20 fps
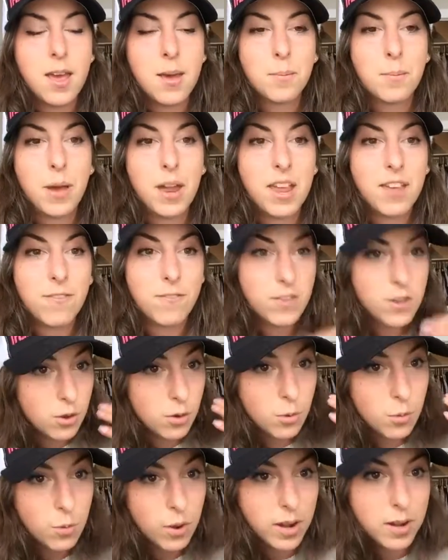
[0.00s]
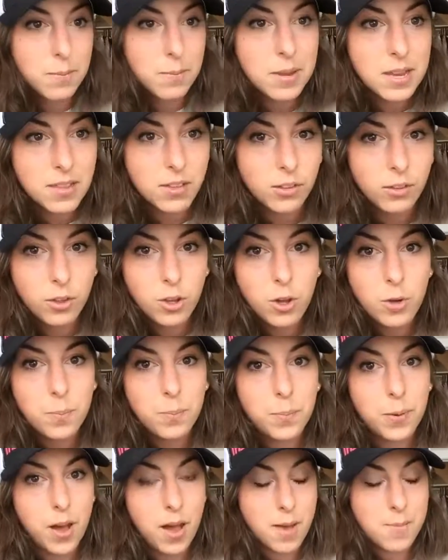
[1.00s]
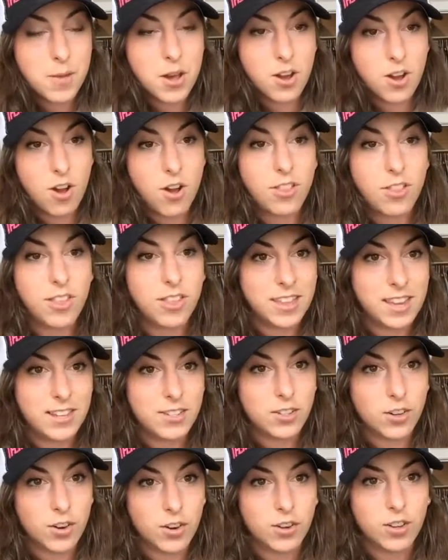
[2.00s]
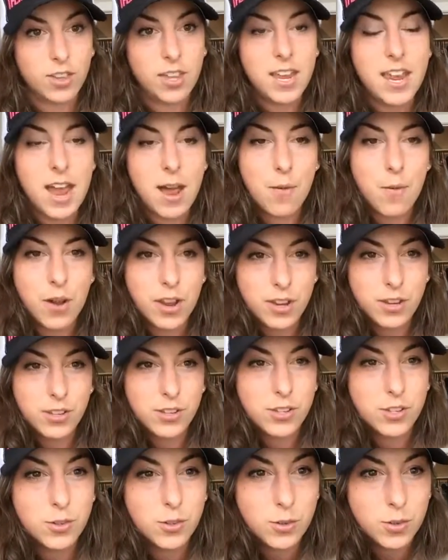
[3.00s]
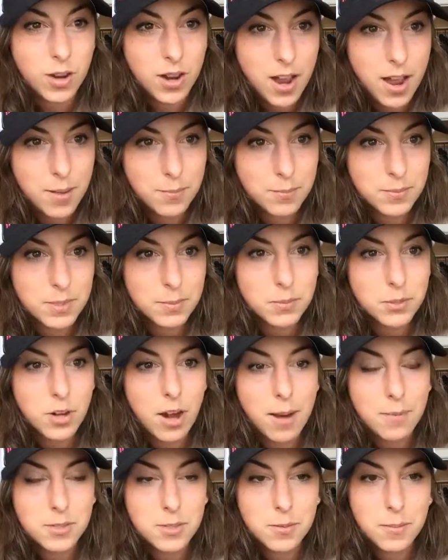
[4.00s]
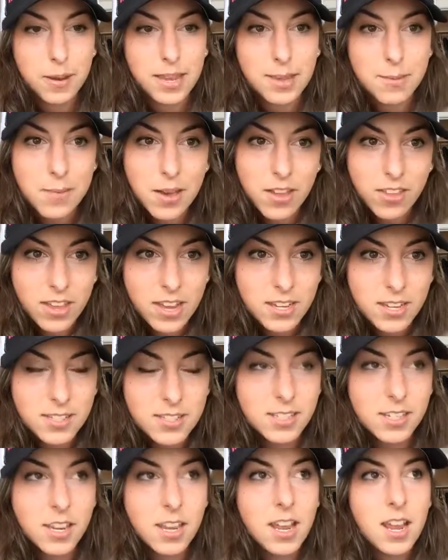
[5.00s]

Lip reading: But if you want to be in the loop on all the things early, I want you to subscribe to my email list.